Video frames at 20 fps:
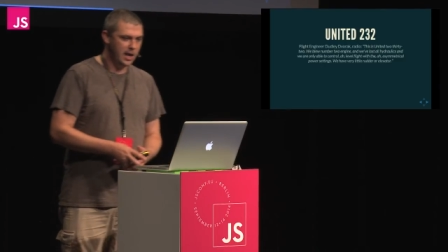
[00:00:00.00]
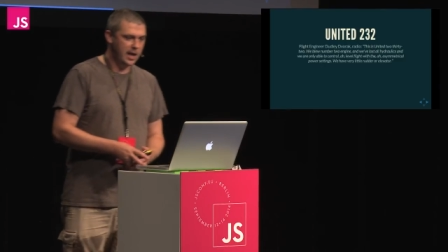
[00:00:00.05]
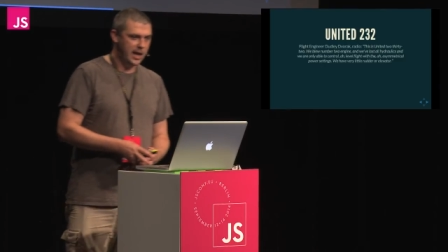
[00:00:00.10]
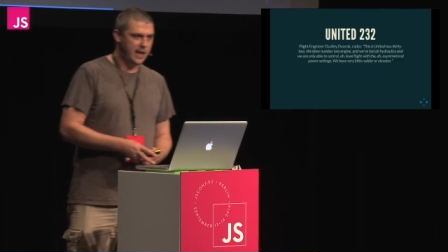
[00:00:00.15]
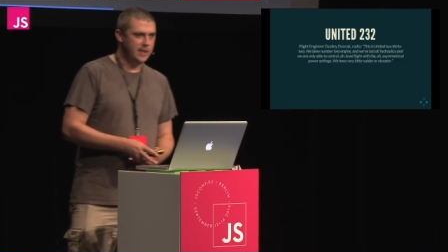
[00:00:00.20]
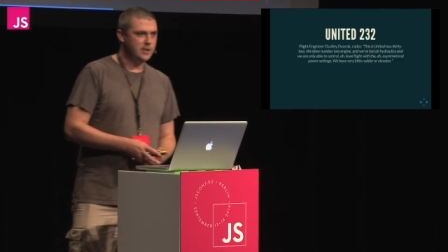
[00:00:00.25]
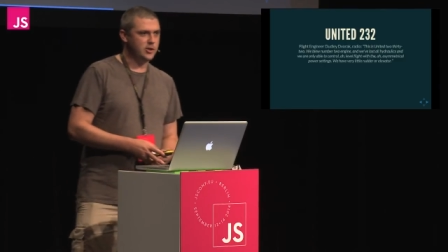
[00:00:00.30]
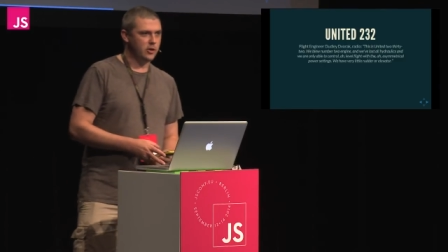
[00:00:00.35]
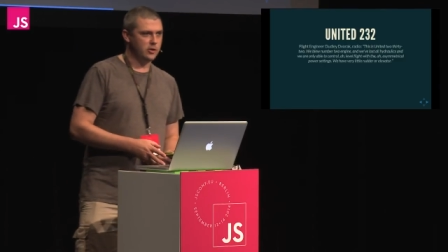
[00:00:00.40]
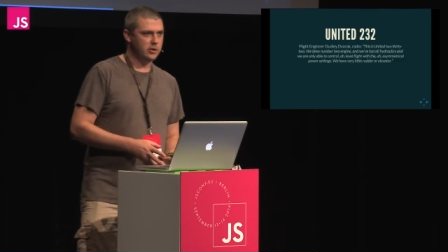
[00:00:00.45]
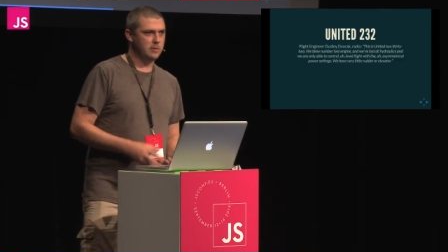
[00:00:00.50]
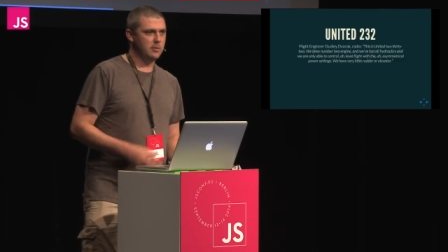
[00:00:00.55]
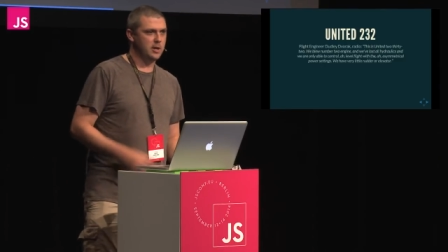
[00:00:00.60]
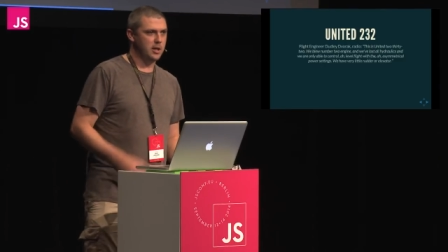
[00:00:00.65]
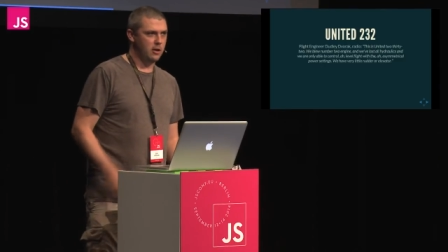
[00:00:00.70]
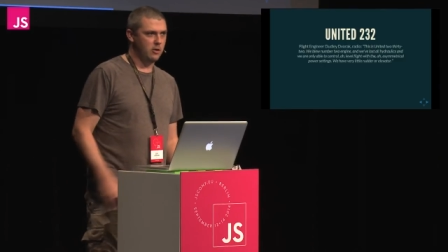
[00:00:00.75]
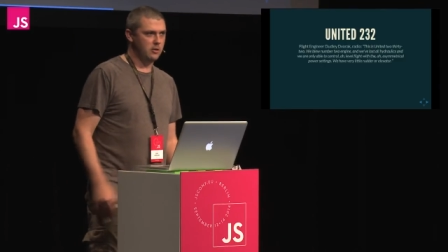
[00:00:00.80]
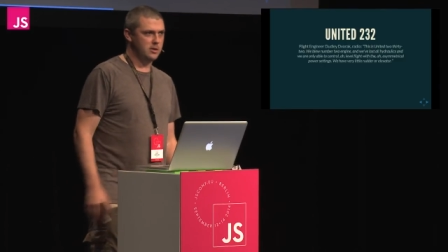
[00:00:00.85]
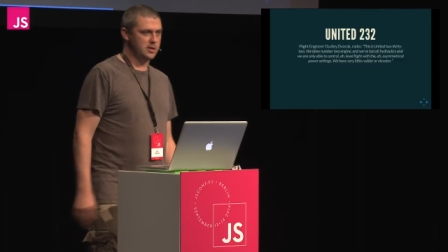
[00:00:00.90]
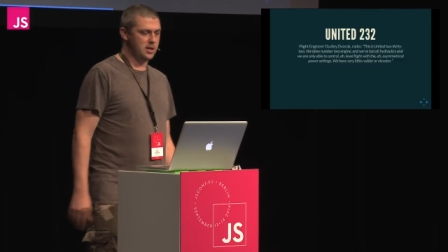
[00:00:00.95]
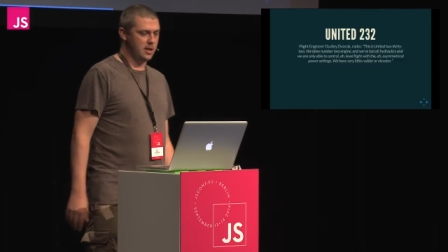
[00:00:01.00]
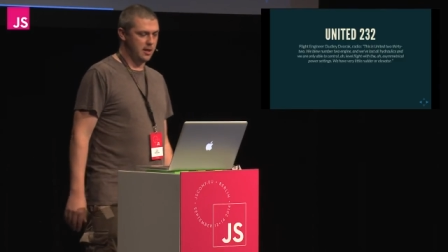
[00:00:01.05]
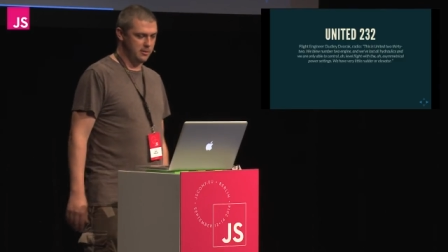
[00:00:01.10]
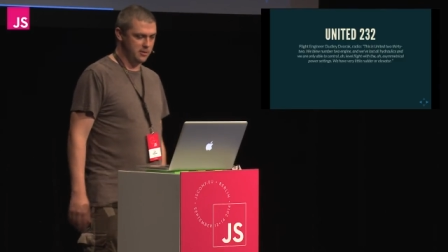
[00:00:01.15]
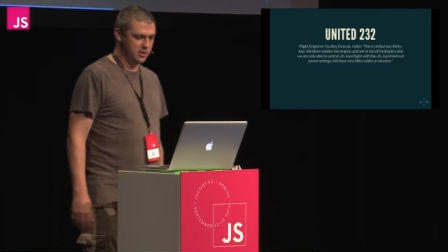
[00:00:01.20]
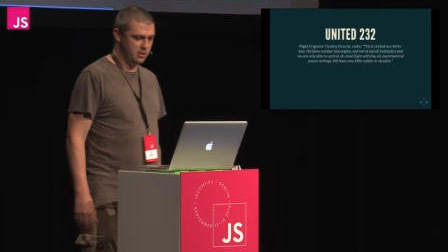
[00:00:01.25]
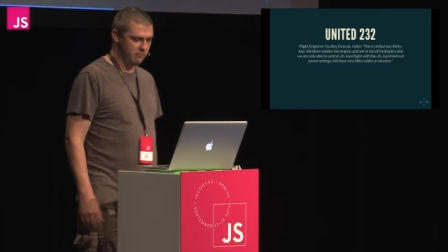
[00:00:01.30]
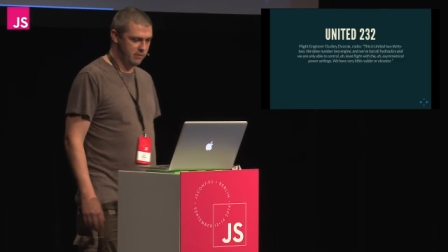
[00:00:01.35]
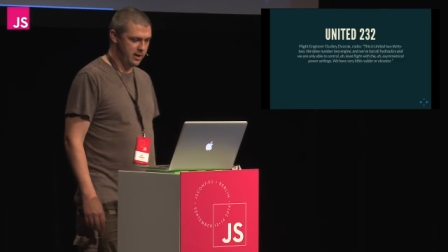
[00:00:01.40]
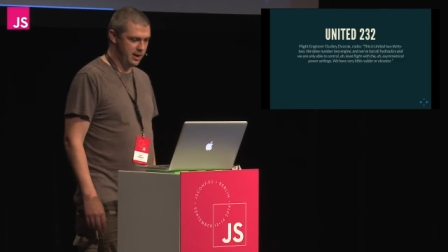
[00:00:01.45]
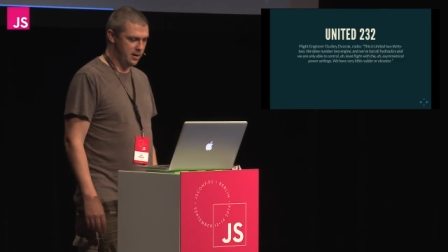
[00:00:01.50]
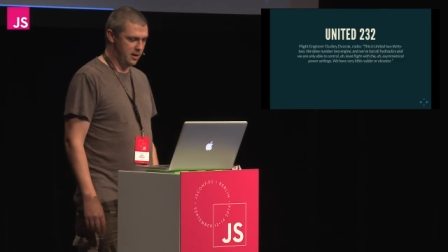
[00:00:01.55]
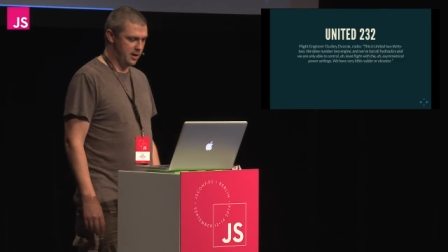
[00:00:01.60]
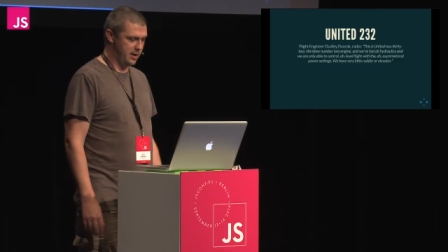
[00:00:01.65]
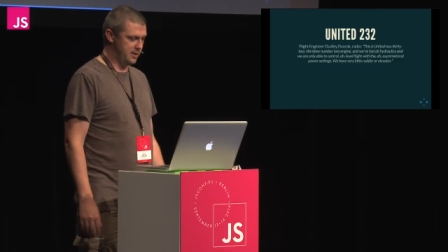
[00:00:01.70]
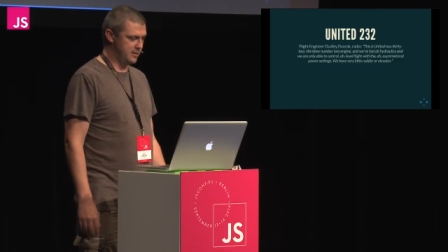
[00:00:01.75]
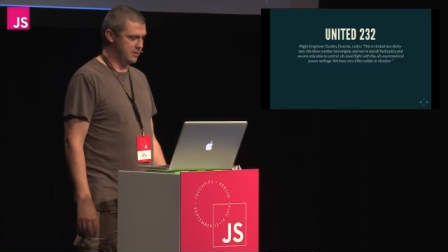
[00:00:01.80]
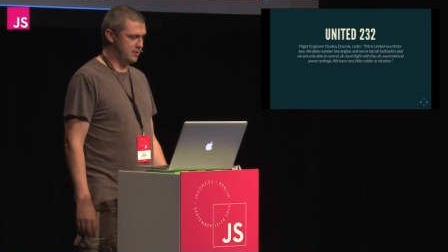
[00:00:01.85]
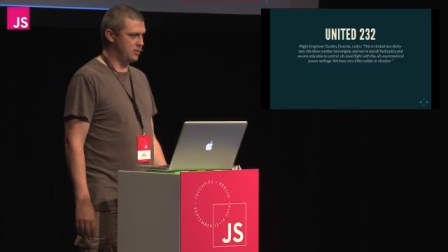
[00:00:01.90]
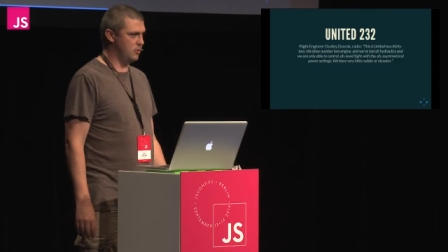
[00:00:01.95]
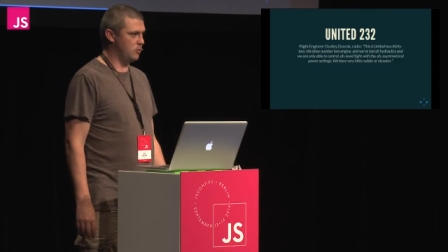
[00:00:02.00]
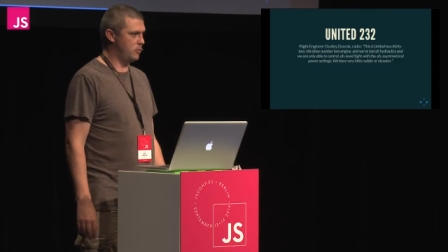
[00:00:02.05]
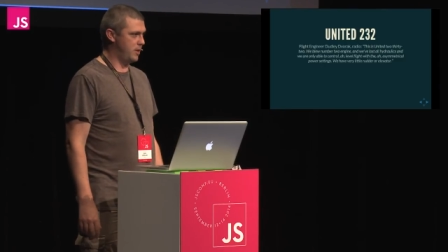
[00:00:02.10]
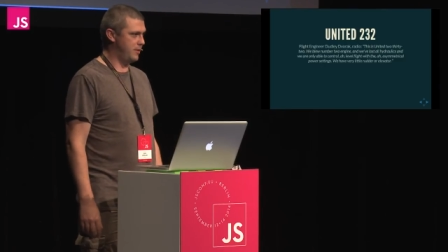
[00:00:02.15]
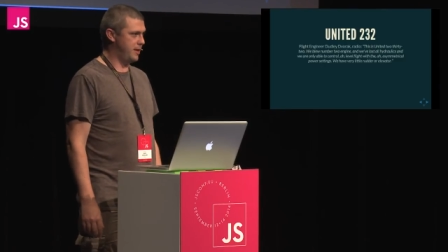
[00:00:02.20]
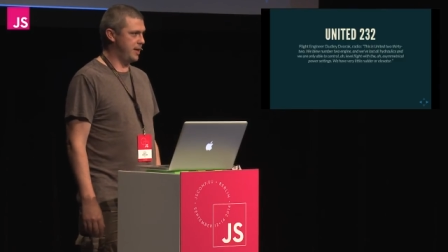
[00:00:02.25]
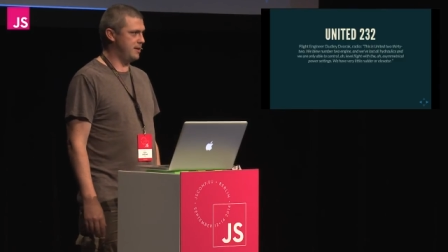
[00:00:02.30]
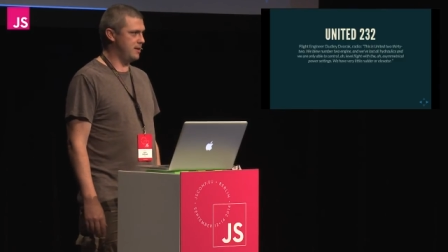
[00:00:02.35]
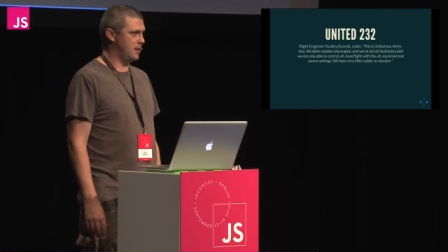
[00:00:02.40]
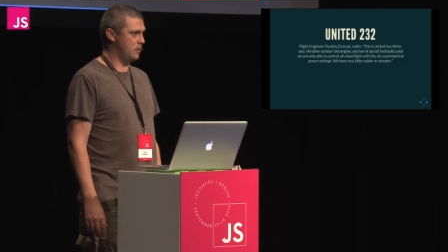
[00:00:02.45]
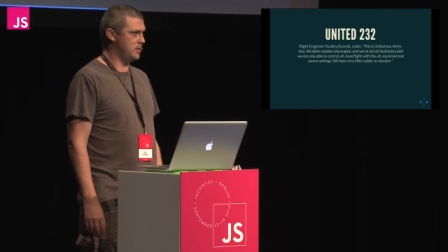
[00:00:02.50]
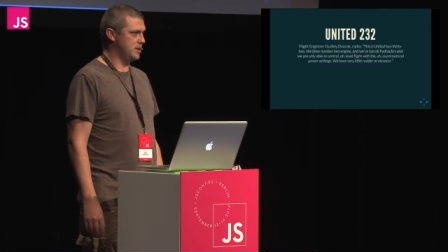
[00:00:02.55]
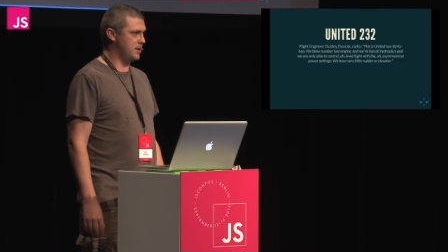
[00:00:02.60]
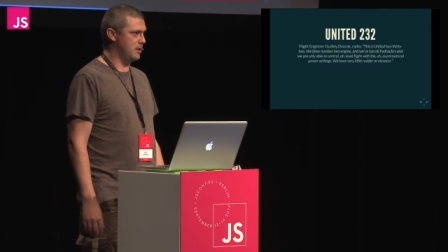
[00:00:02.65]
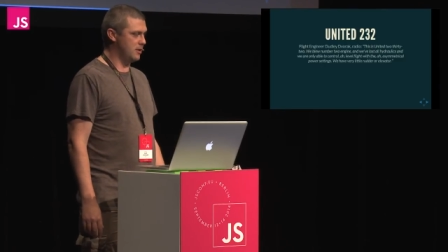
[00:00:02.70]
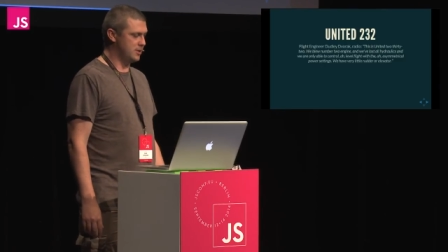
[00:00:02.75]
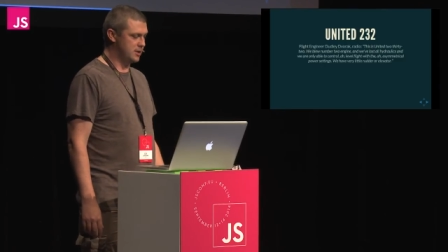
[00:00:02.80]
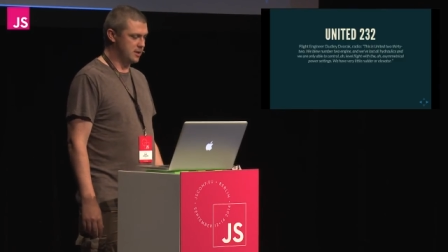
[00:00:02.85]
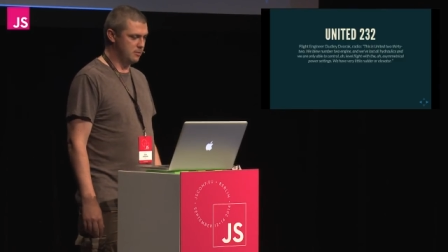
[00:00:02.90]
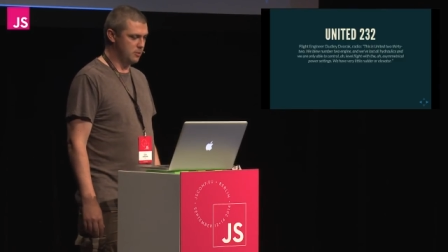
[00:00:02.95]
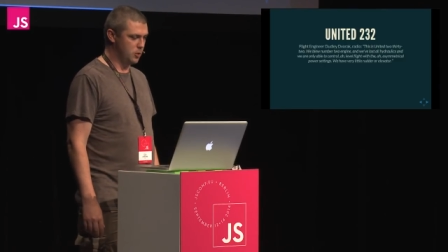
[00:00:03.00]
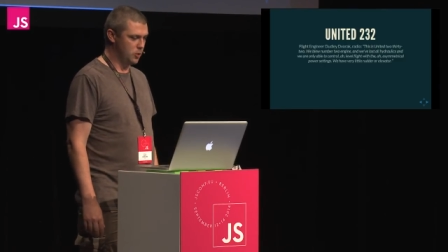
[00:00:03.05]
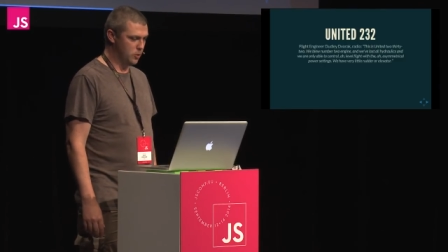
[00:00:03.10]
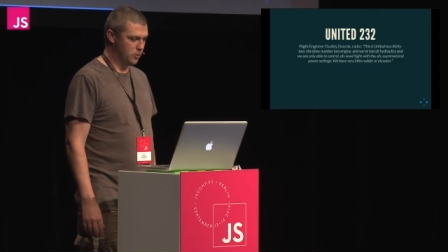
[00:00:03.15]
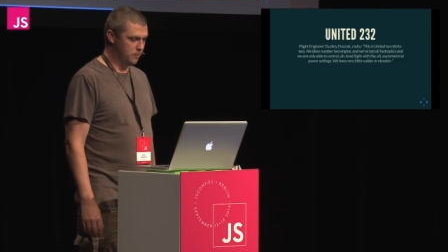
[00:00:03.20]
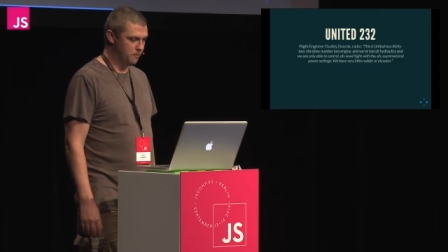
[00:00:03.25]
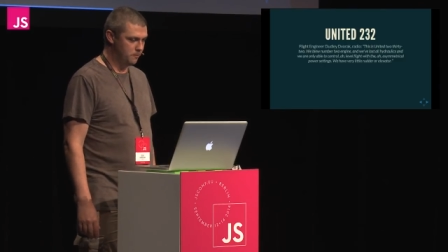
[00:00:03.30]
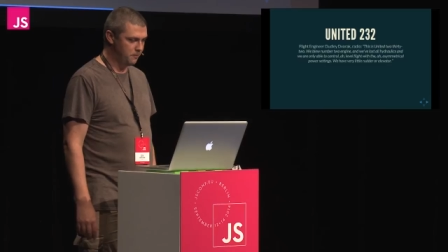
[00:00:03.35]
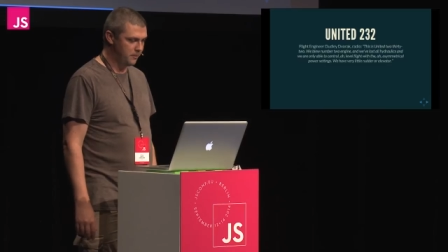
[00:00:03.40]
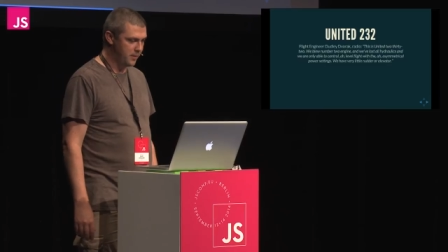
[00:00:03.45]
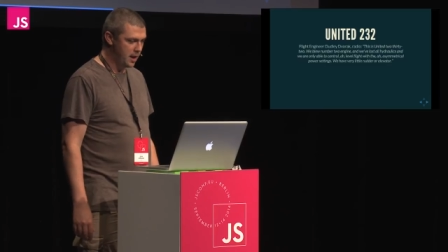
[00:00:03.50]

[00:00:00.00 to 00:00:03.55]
It took them a long time to realize that what they'd done was lost them all.